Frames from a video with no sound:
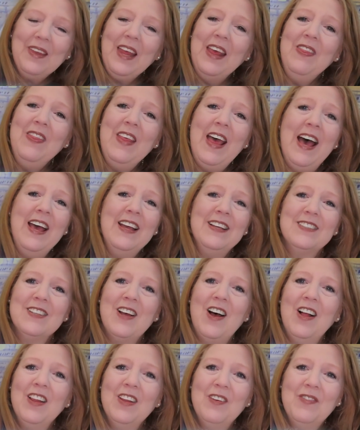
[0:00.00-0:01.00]
That is
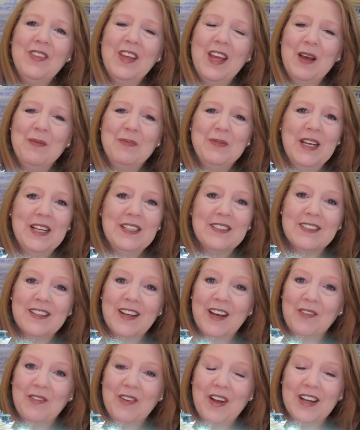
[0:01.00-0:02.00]
all of the updates
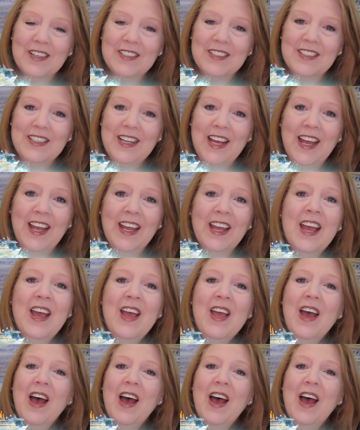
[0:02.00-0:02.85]
that I've got today.